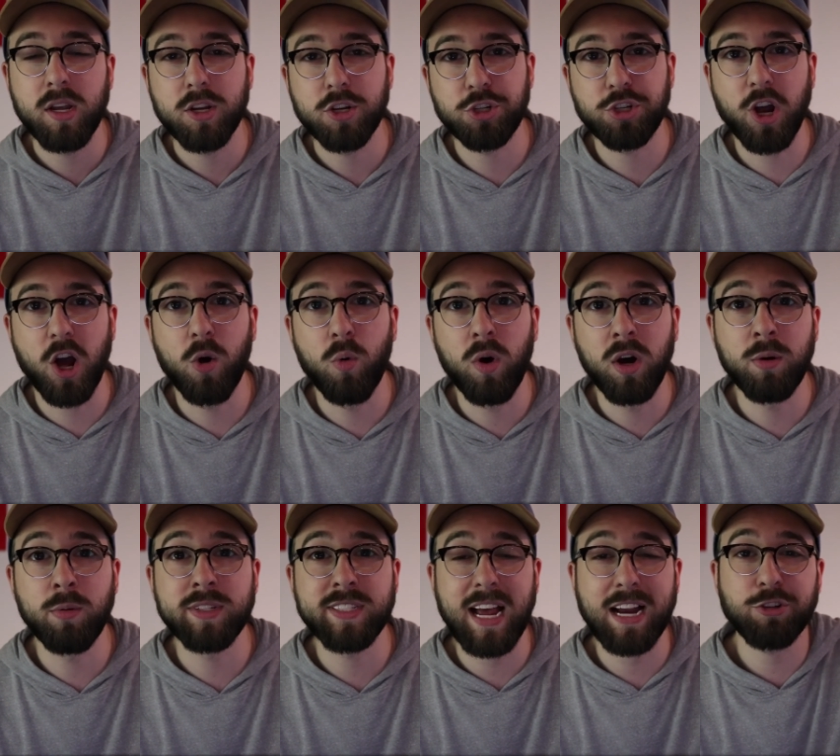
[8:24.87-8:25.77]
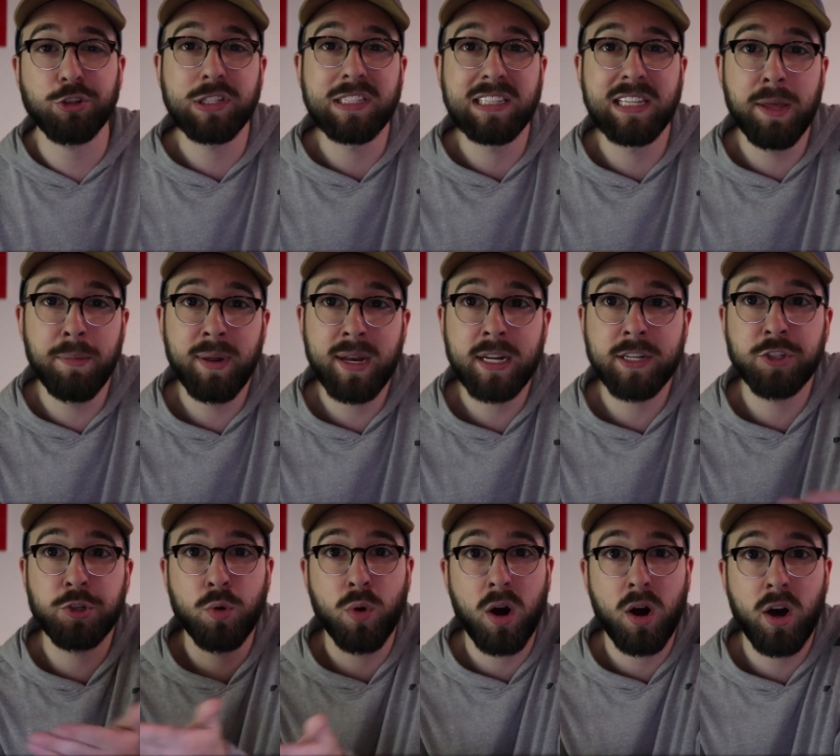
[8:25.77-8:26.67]
SHA-1 was actually
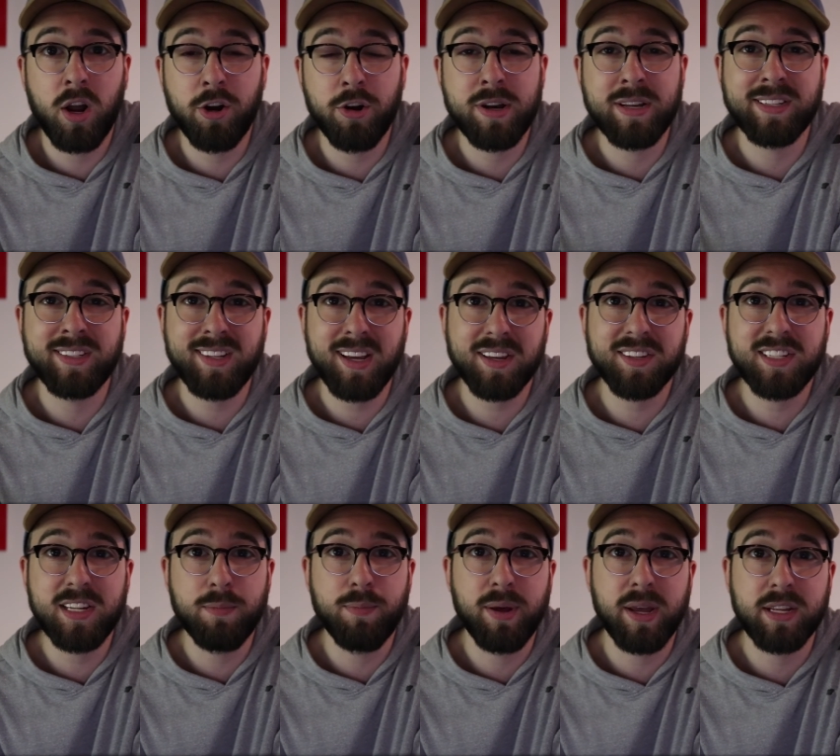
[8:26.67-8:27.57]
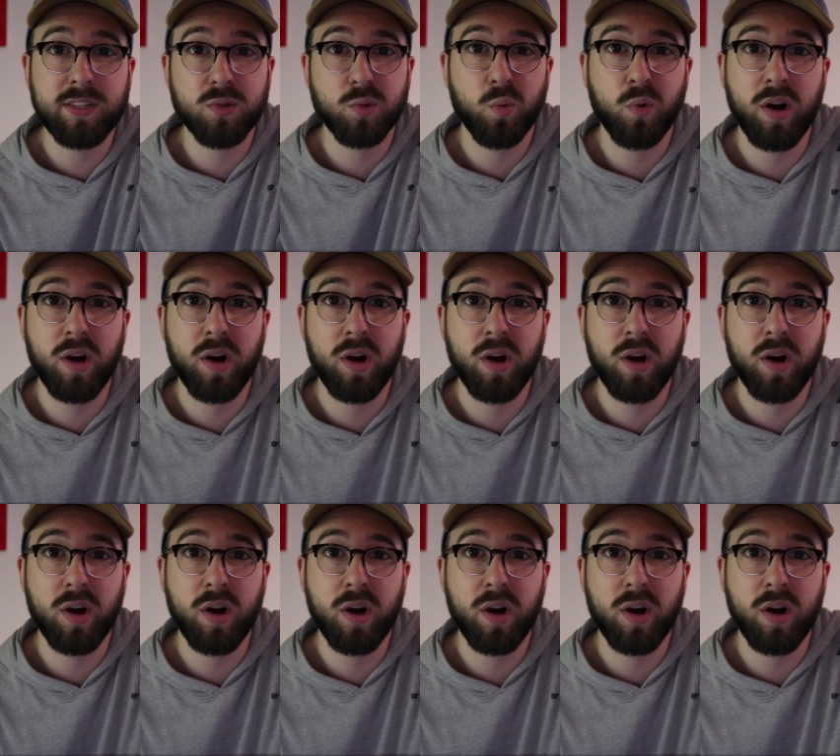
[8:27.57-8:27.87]
limited to 160 bits,